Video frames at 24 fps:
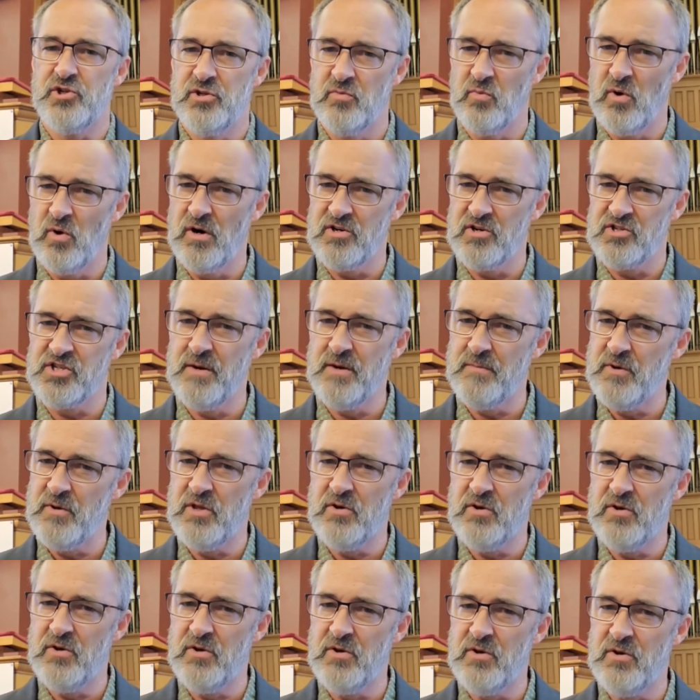where some of
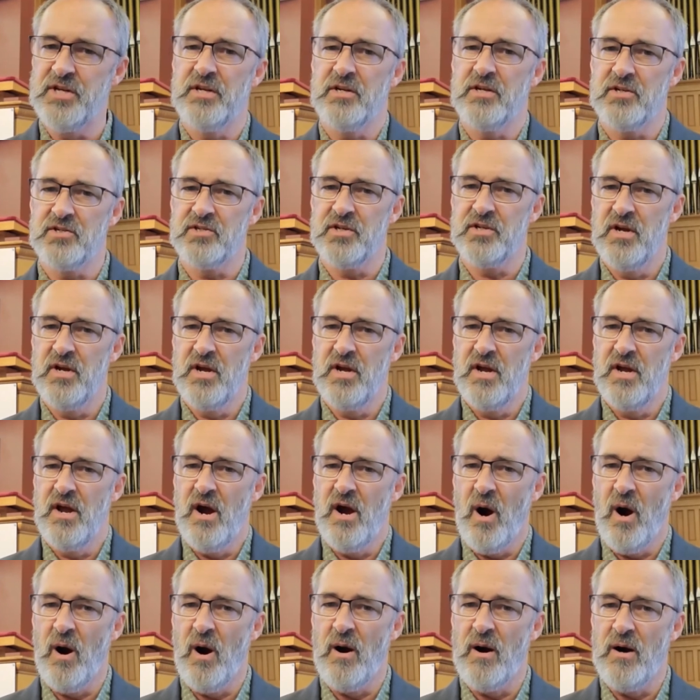those things
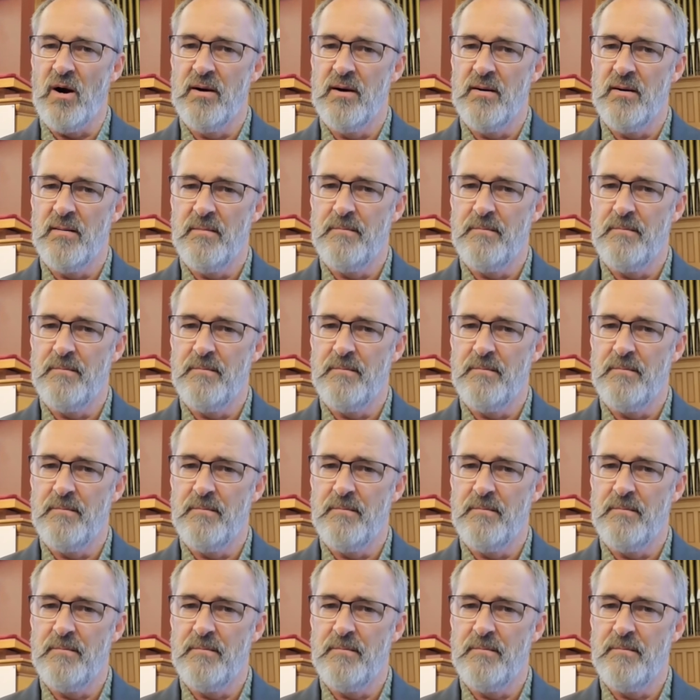are